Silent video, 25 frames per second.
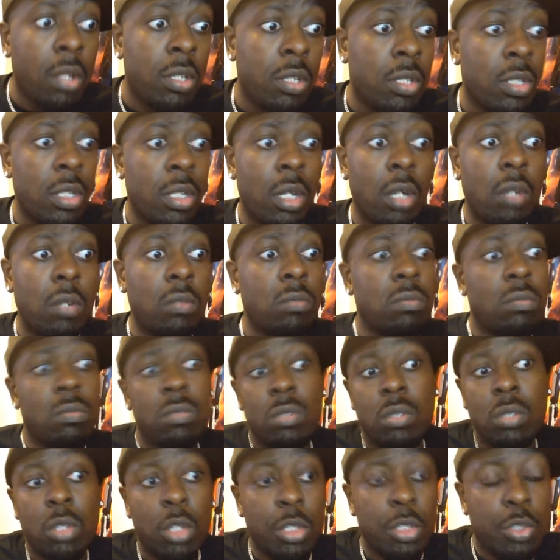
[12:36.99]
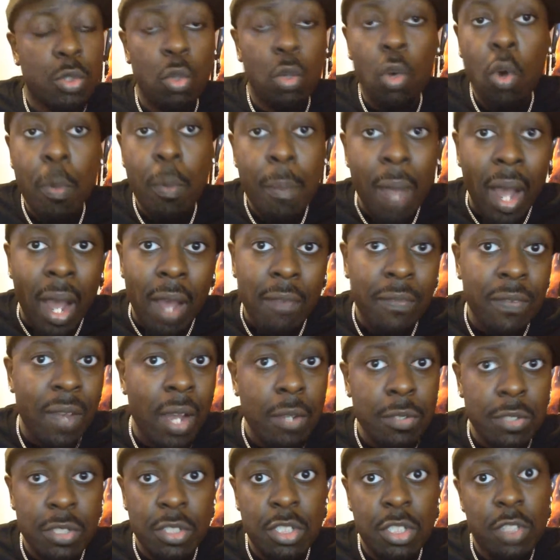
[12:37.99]
You know, lost all my
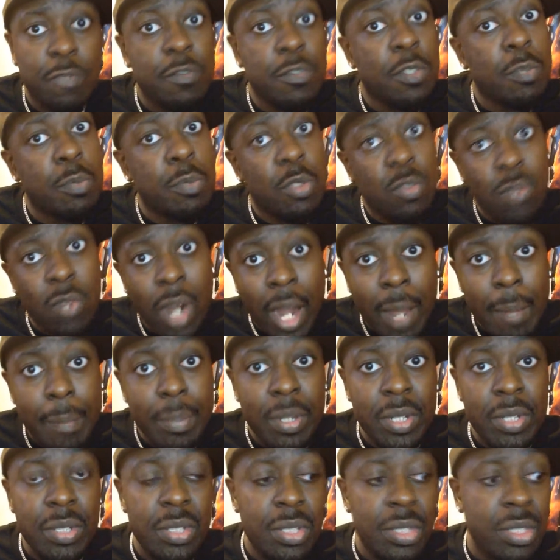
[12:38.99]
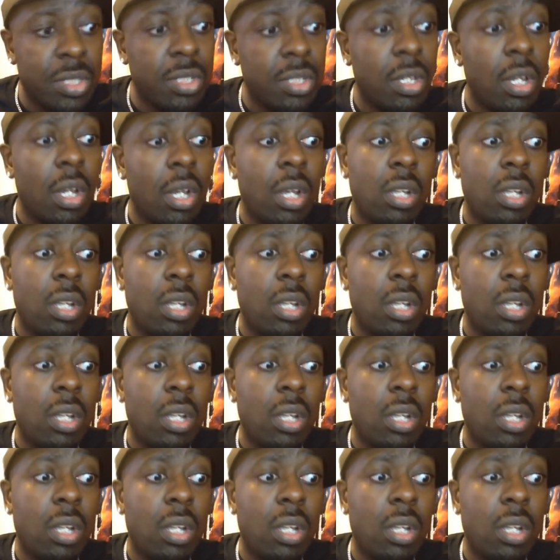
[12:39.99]
thousands of subscribers.